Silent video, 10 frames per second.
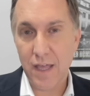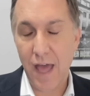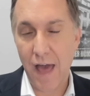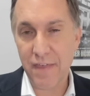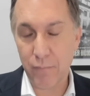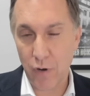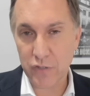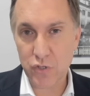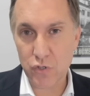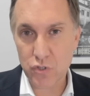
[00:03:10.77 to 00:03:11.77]
I think
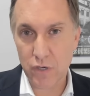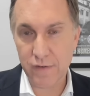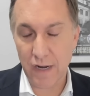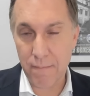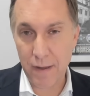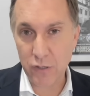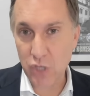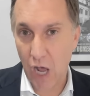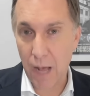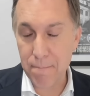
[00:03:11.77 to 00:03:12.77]
prosecutors could have done a better
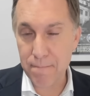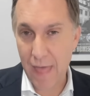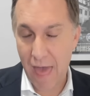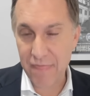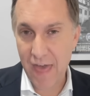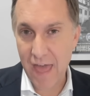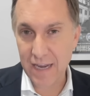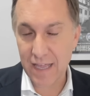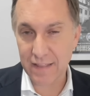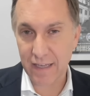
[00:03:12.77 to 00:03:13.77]
job at
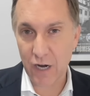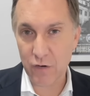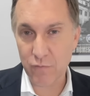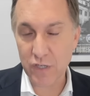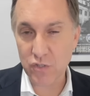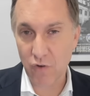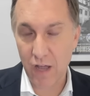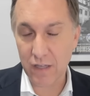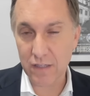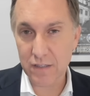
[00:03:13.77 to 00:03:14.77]
that in the Karen Read
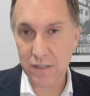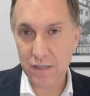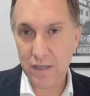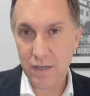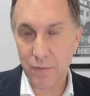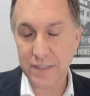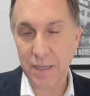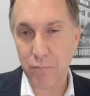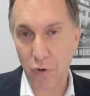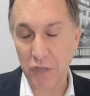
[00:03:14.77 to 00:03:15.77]
trial. When I
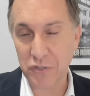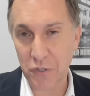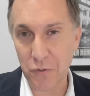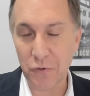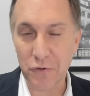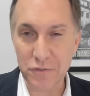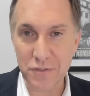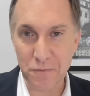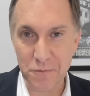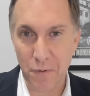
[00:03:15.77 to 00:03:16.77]
say prosecutors,
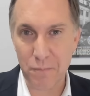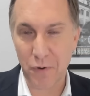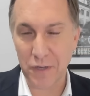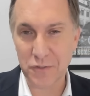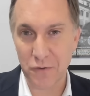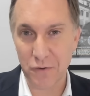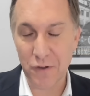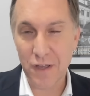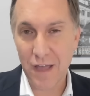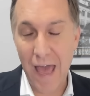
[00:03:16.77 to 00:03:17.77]
it was one prosecutor.
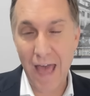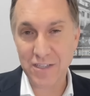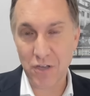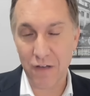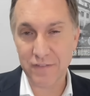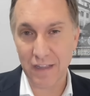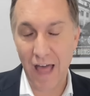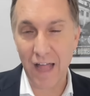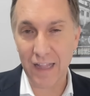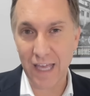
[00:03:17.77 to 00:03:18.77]
Hats off to
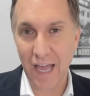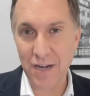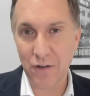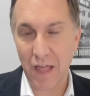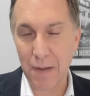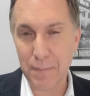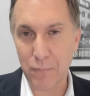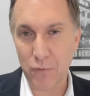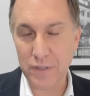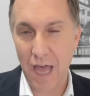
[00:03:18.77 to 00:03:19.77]
Lally. I know a lot of
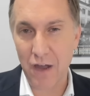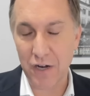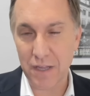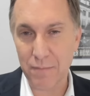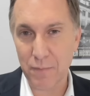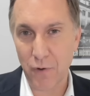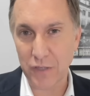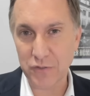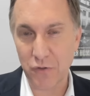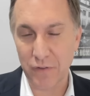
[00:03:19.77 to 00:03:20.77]
people were down on him, the
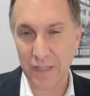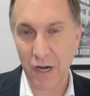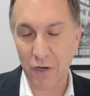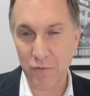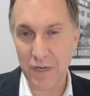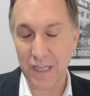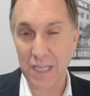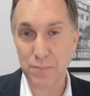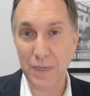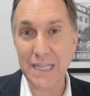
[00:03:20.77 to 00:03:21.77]
prosecutor in the Karen Read
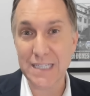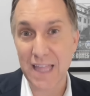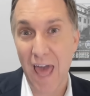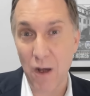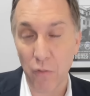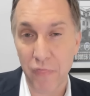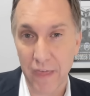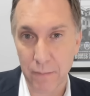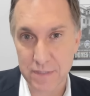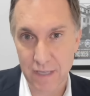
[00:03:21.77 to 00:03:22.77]
case, but he did that whole thing
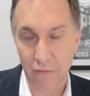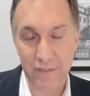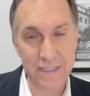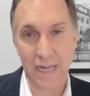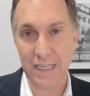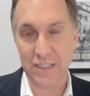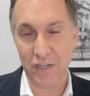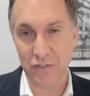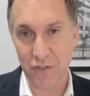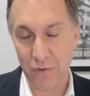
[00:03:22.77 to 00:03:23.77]
himself. It's not easy
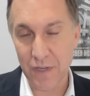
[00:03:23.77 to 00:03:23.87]
to do.